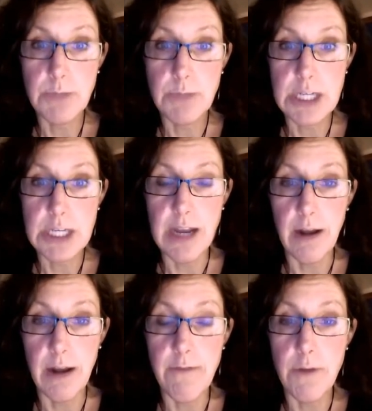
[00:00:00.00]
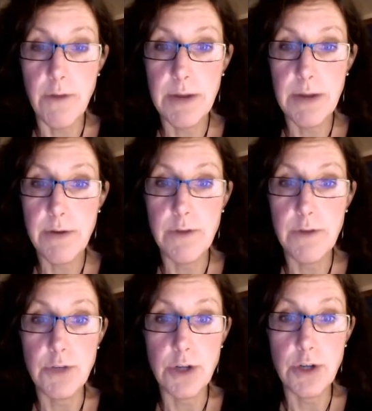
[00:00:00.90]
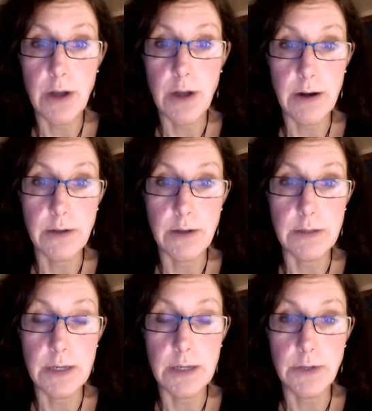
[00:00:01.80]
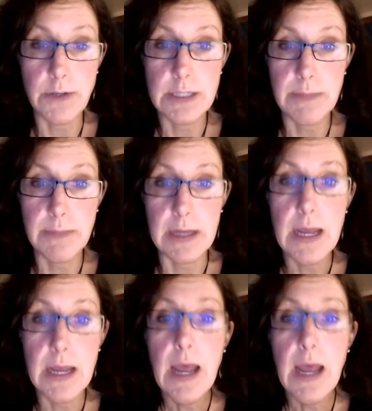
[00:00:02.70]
particularly for peer-reviewed journal articles in your discipline.